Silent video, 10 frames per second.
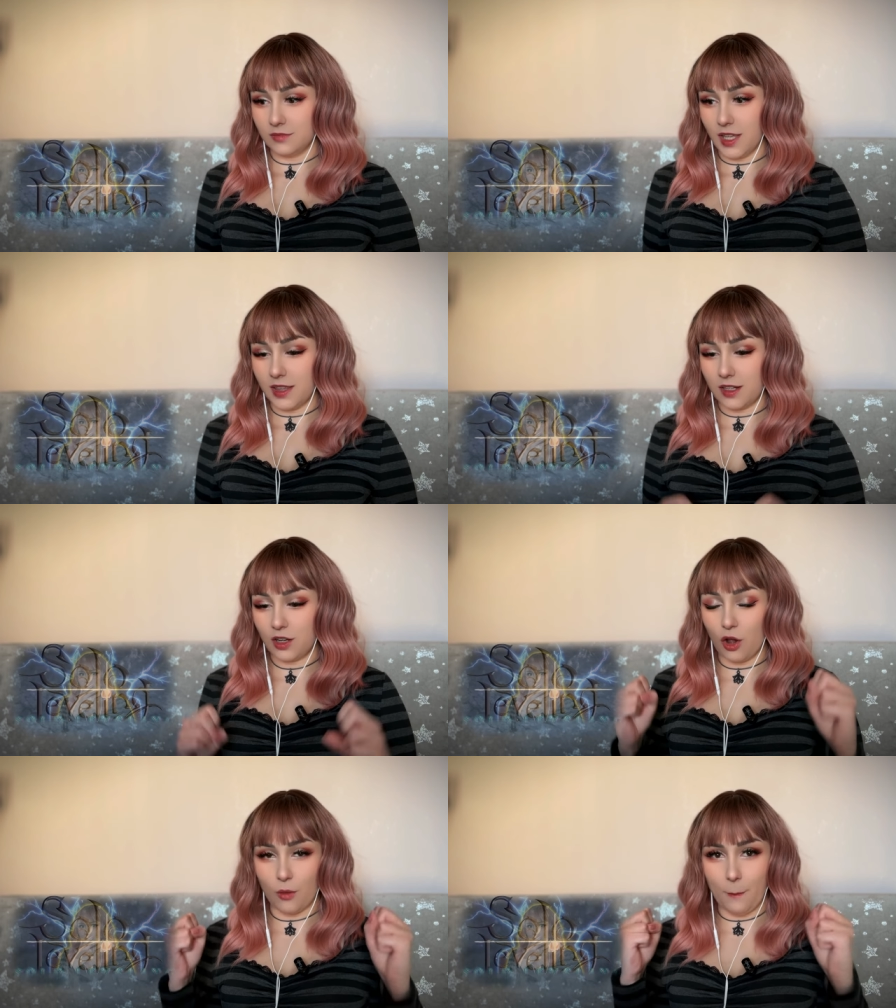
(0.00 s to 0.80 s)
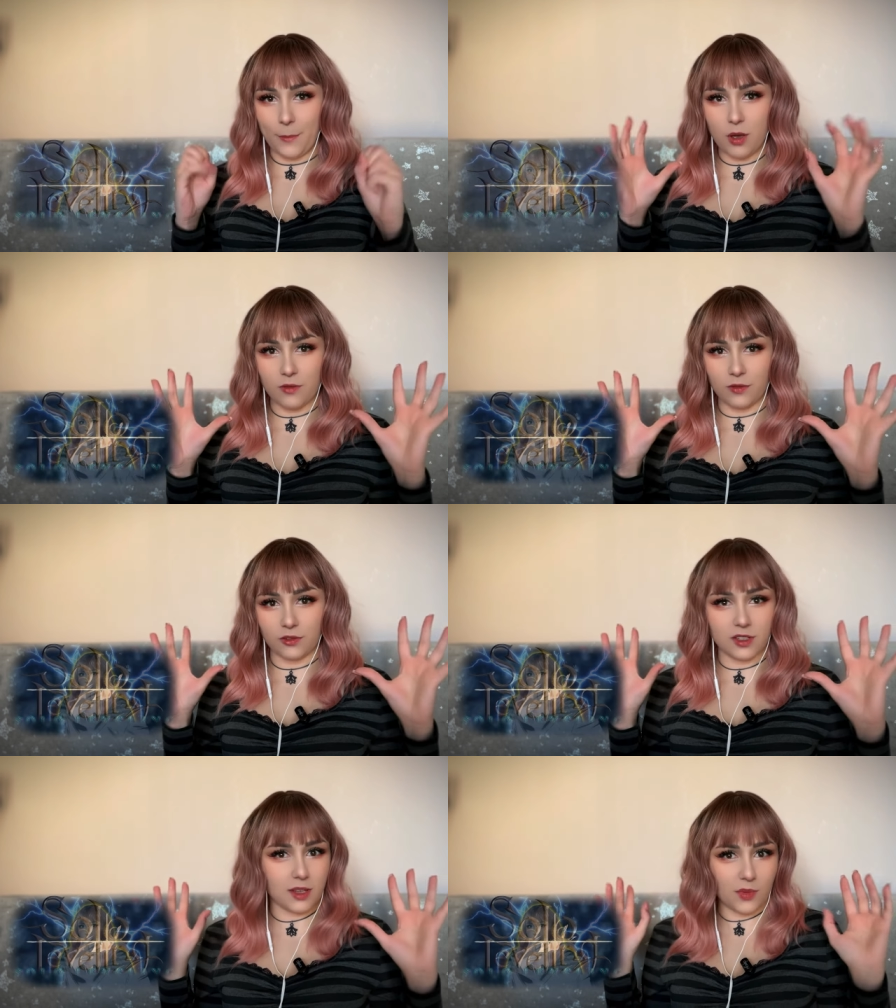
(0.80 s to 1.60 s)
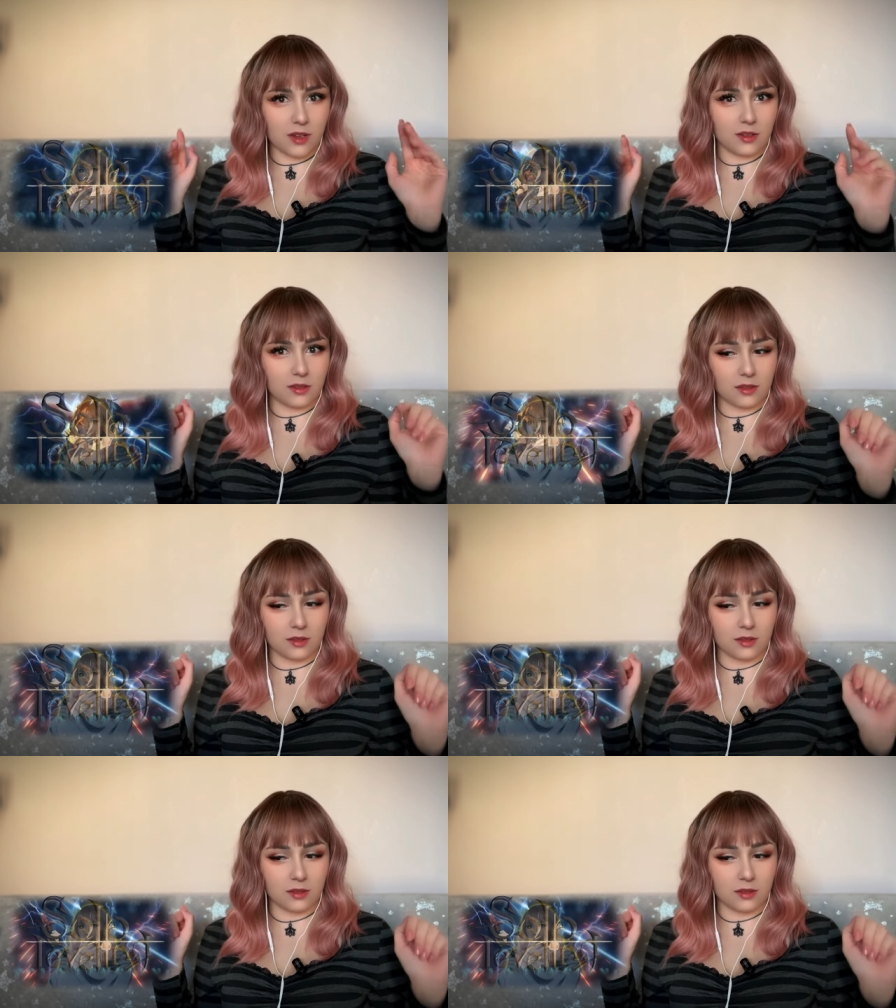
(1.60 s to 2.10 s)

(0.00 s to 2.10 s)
And there he go, and poof, disappeared.